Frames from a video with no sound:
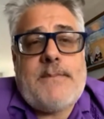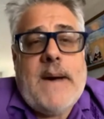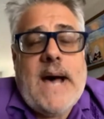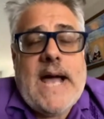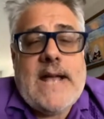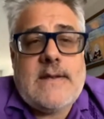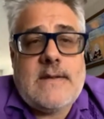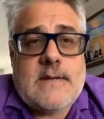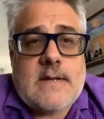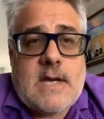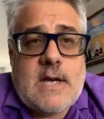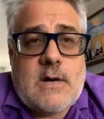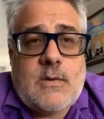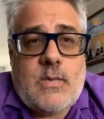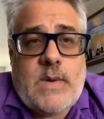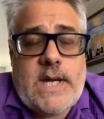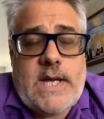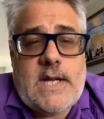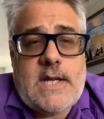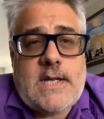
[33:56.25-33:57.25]
Biden's going to
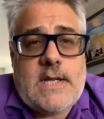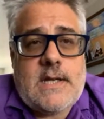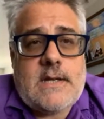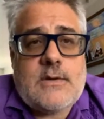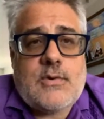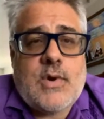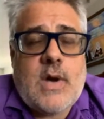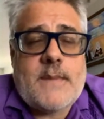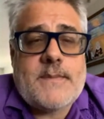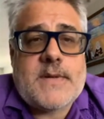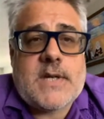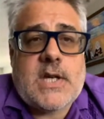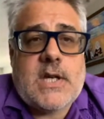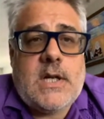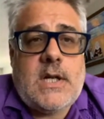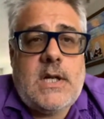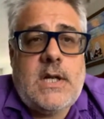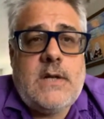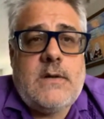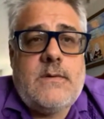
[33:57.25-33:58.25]
win and that Trump's going
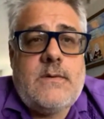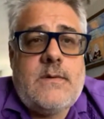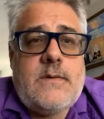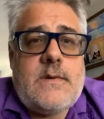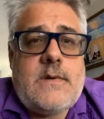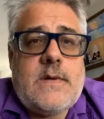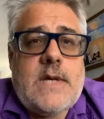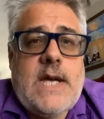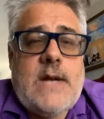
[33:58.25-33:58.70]
to lose.